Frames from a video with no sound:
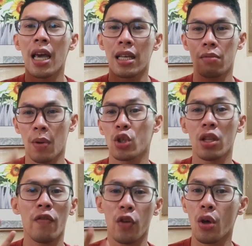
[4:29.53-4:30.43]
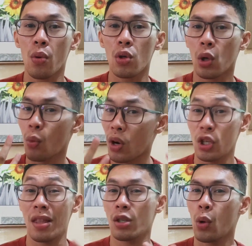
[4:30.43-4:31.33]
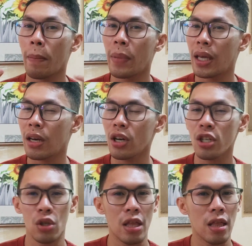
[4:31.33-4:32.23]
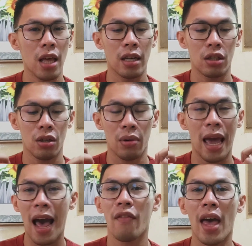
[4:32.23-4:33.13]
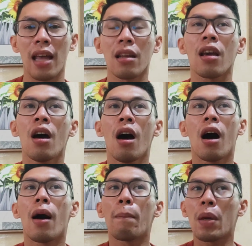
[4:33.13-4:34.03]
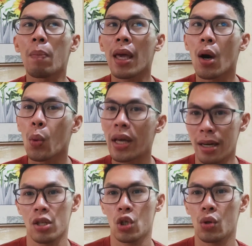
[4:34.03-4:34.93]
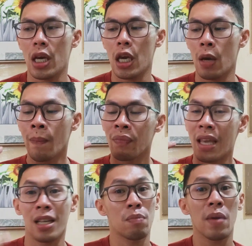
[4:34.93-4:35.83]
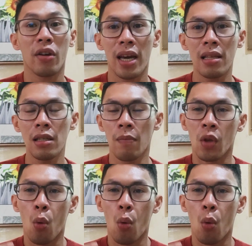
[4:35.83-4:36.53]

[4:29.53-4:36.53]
especially for those who are watching this who are beginners that don't have any BPO industry experience,